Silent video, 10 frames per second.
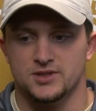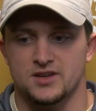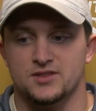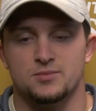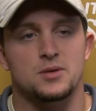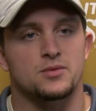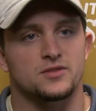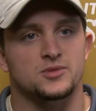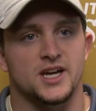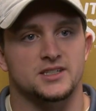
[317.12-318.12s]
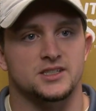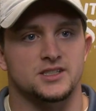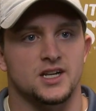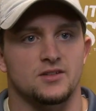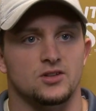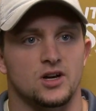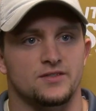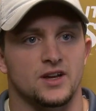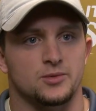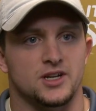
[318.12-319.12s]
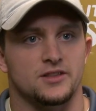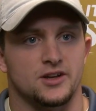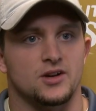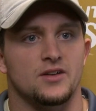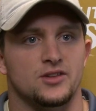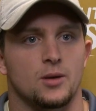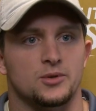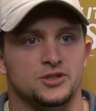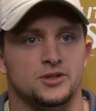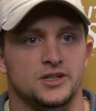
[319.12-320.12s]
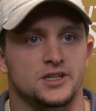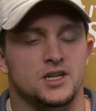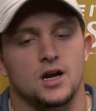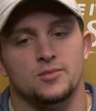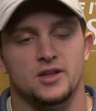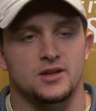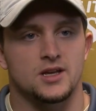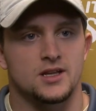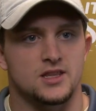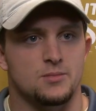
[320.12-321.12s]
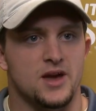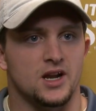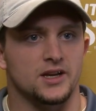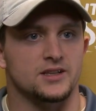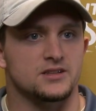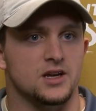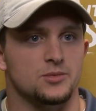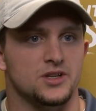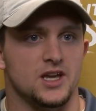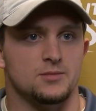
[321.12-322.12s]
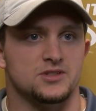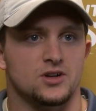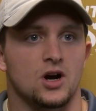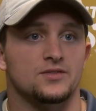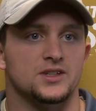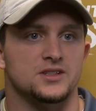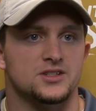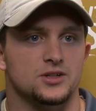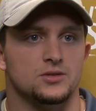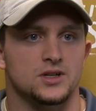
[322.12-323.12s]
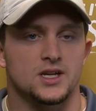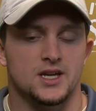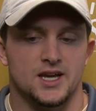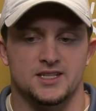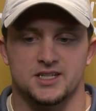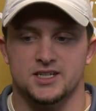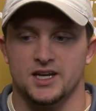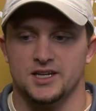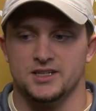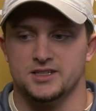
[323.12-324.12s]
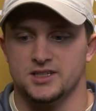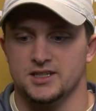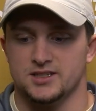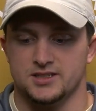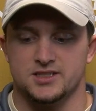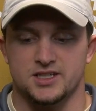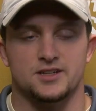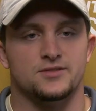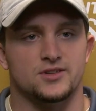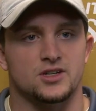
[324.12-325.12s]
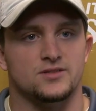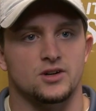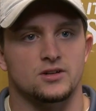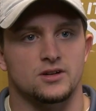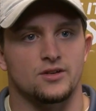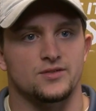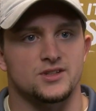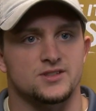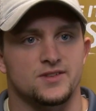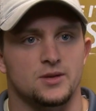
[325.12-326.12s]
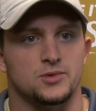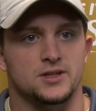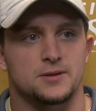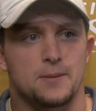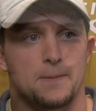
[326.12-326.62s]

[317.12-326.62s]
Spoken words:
even the people from Texas that have a lot of family down there have the opportunity to come that may not get to come to games often. So it's exciting to get in front of our friends and family.